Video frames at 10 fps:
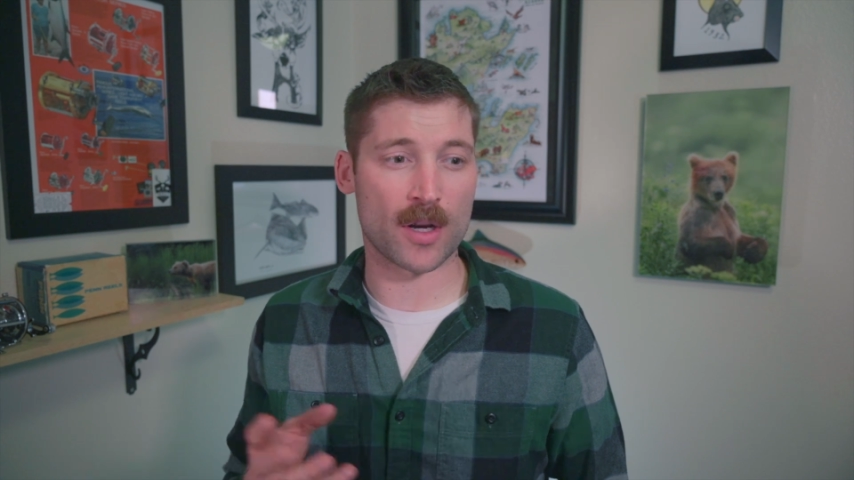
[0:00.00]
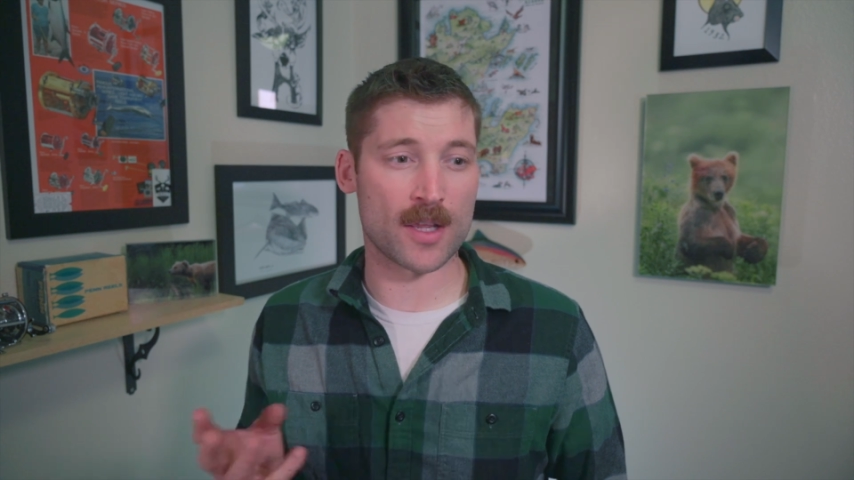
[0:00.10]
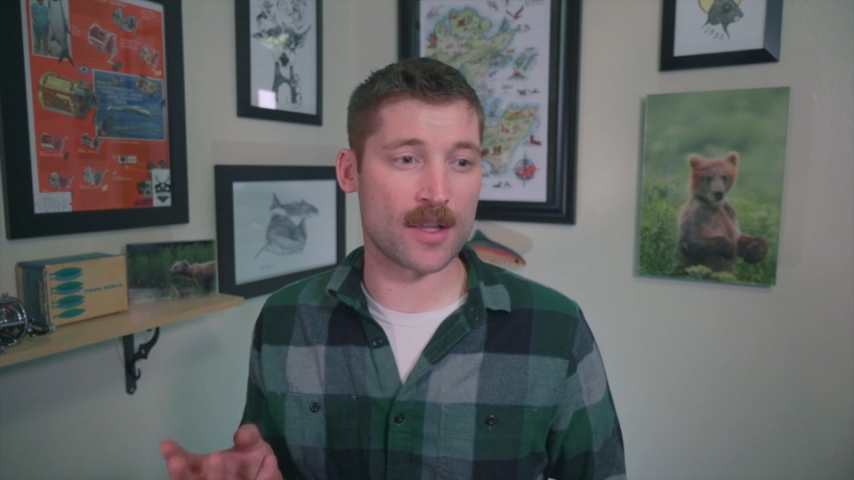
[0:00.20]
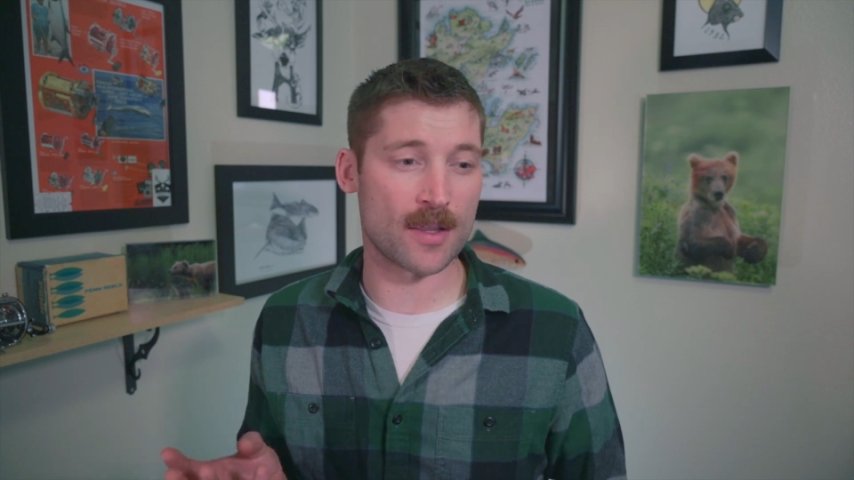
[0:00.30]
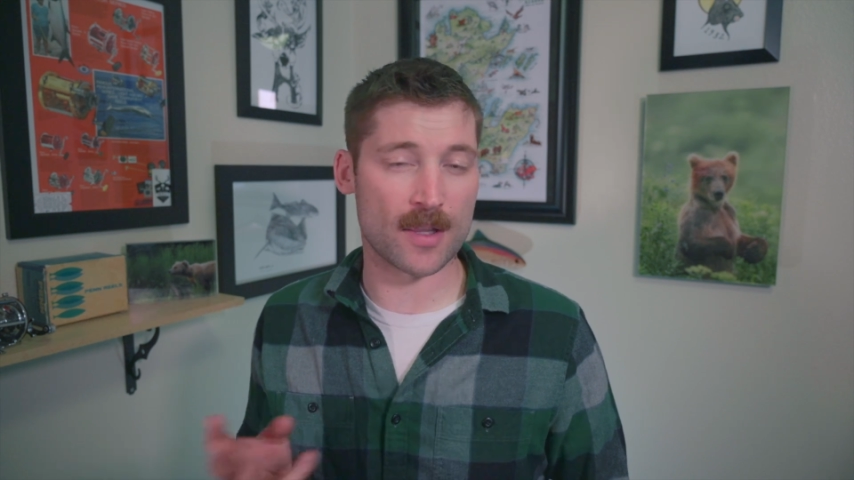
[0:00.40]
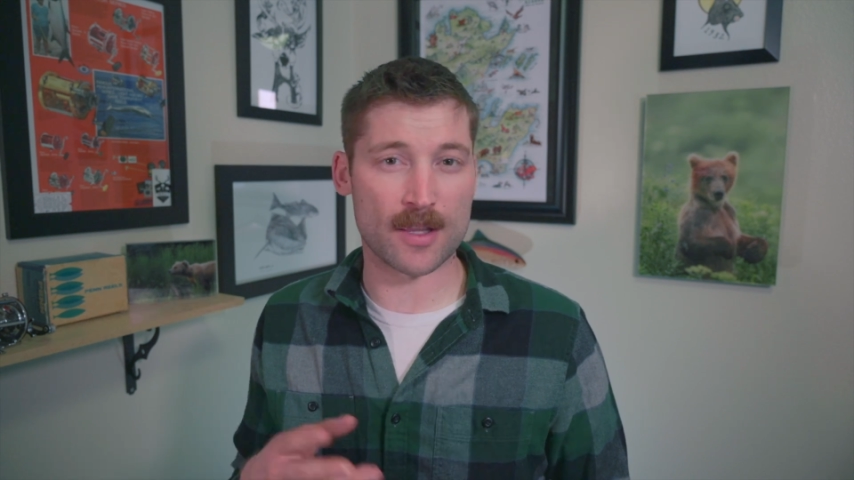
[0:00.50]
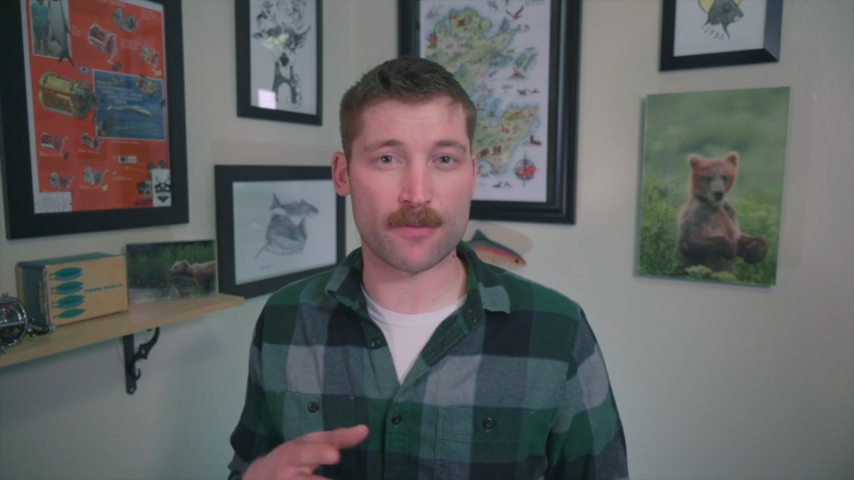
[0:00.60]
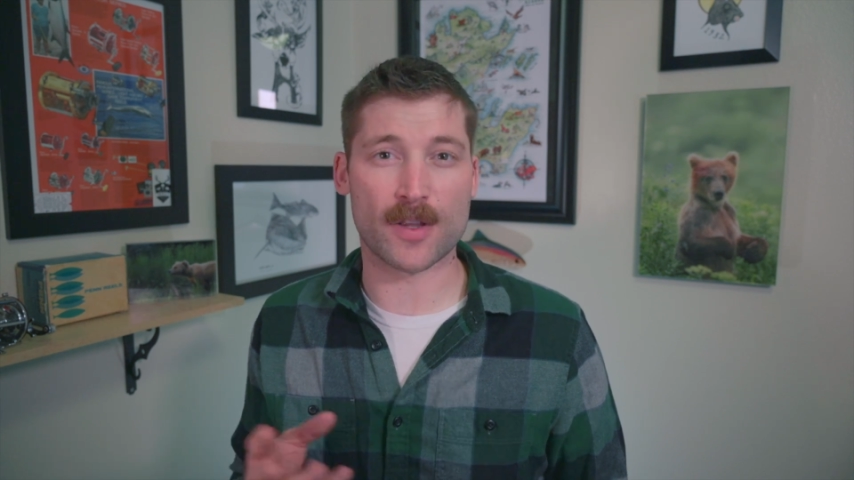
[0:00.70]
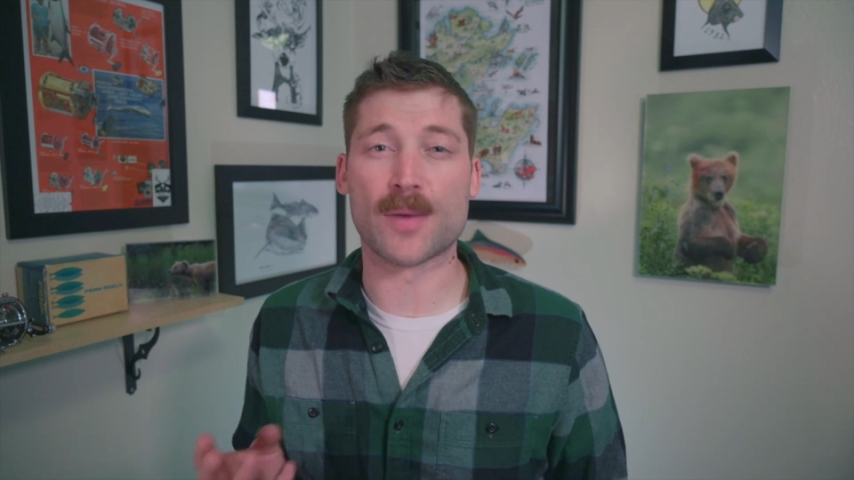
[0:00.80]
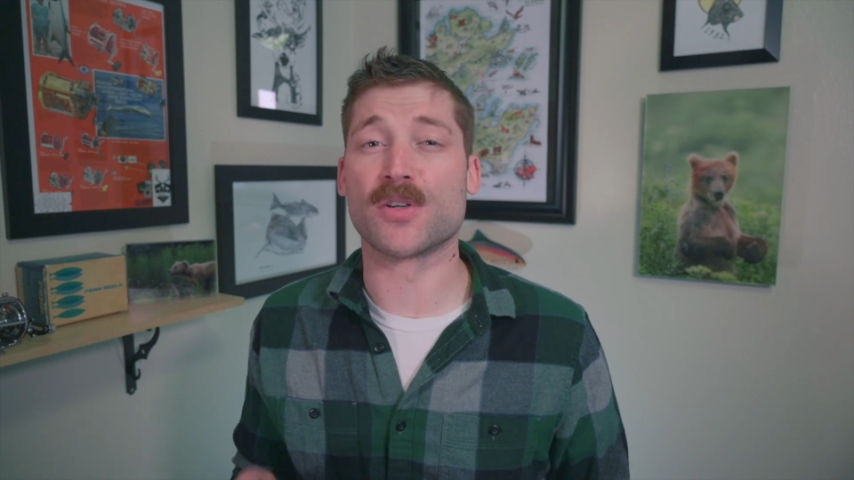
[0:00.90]
in the
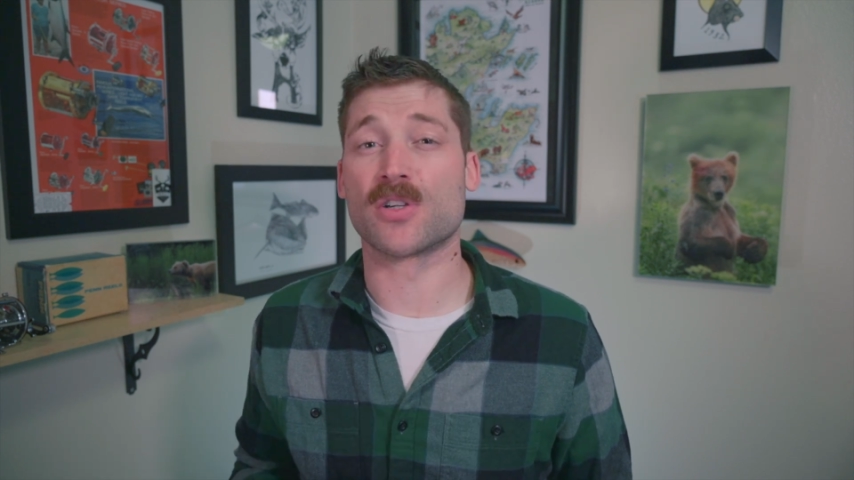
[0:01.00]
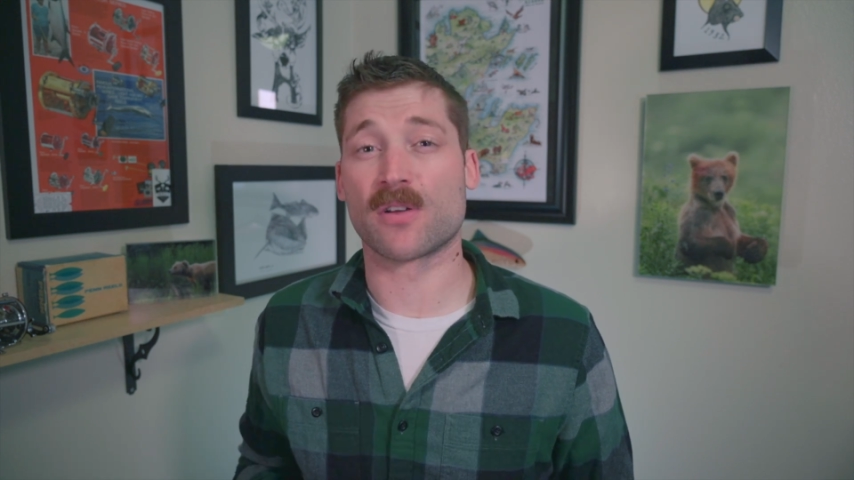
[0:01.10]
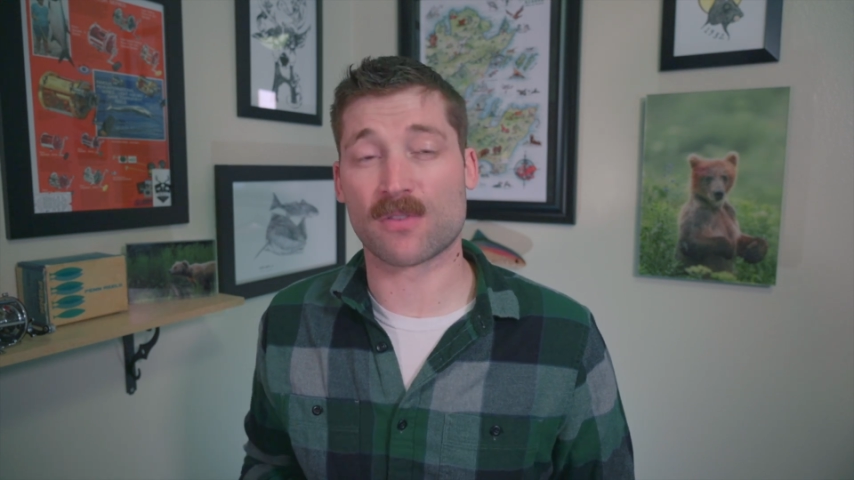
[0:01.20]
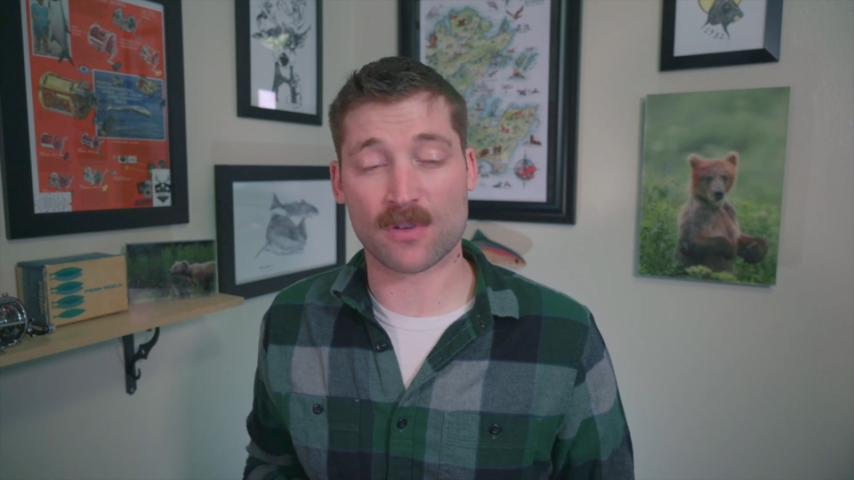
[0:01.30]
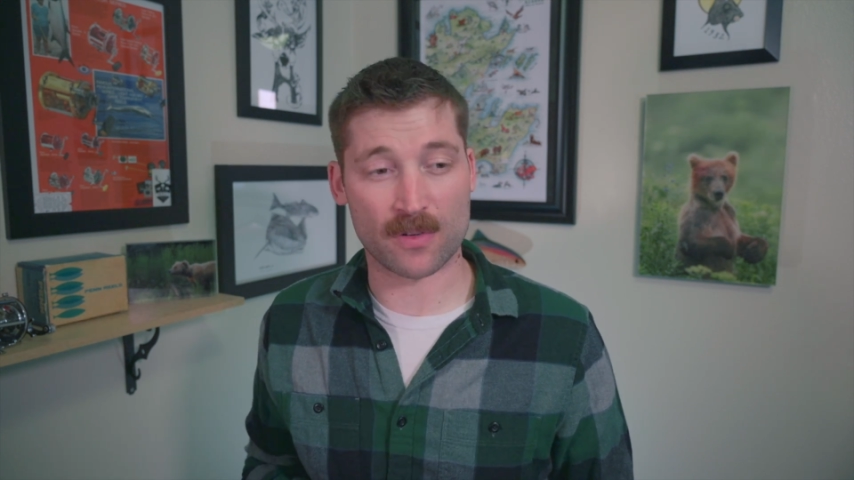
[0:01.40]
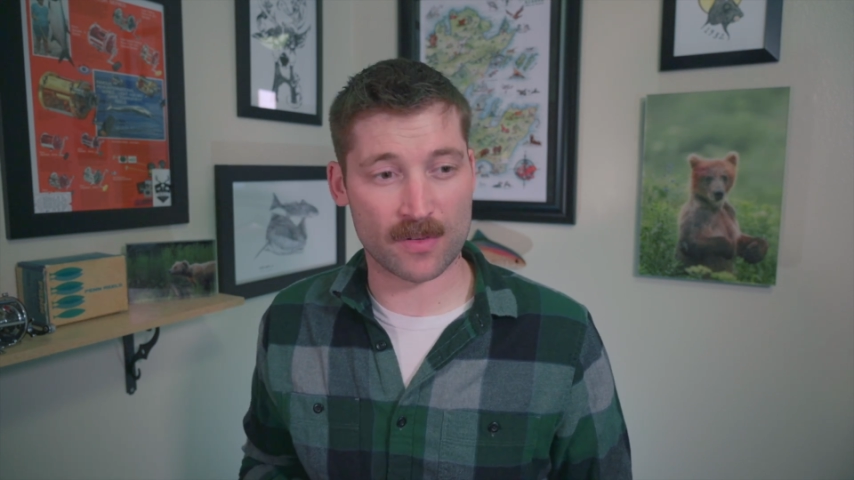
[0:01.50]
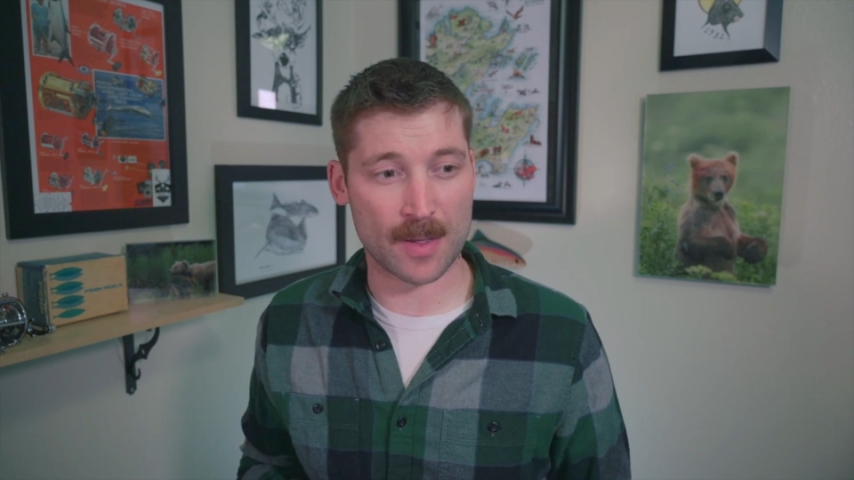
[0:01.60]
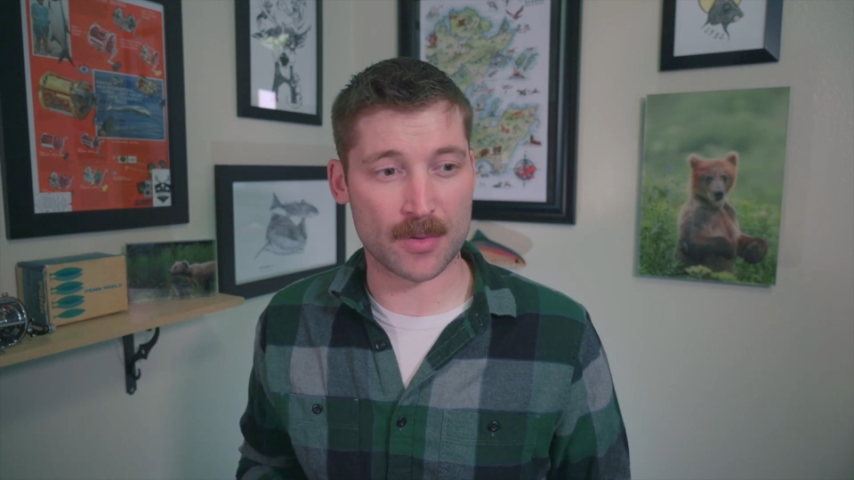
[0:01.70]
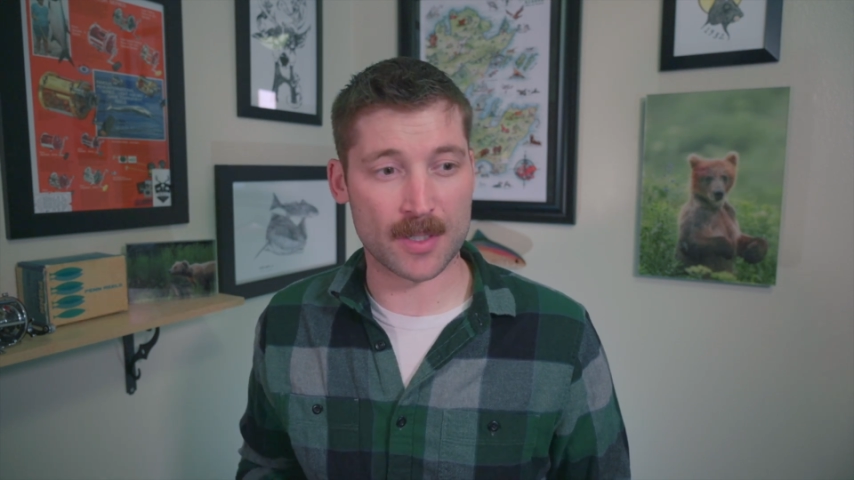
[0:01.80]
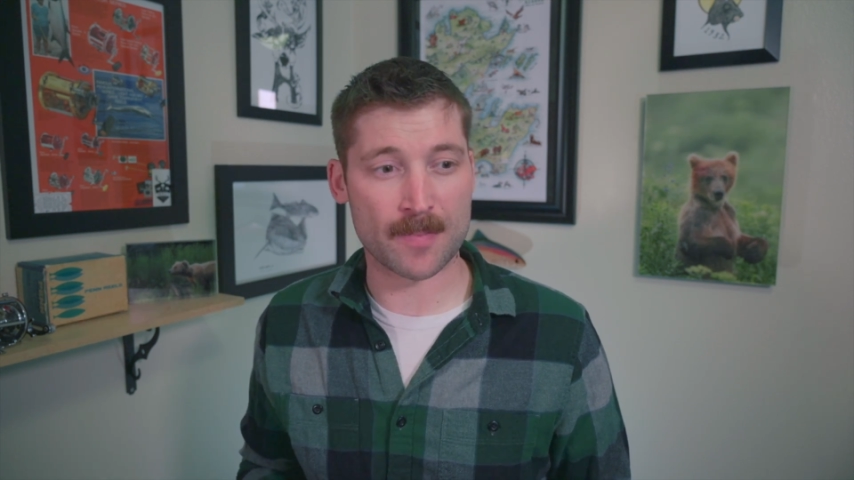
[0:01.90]
flame adjuster
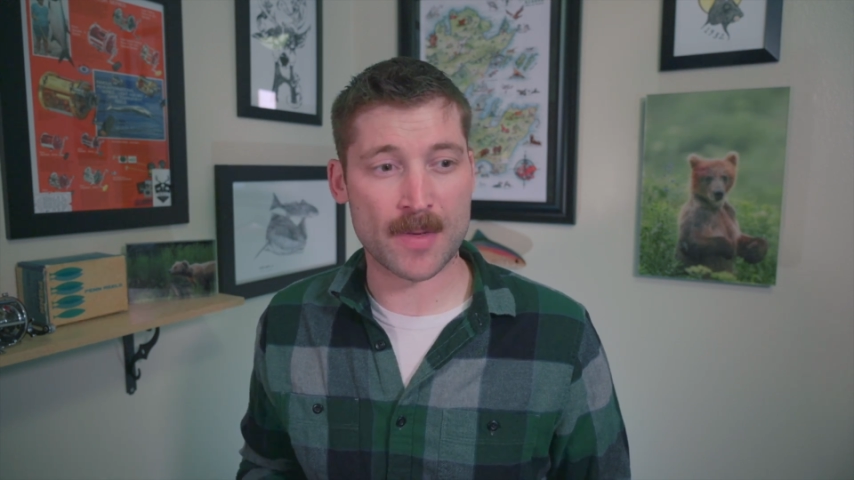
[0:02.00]
assembly.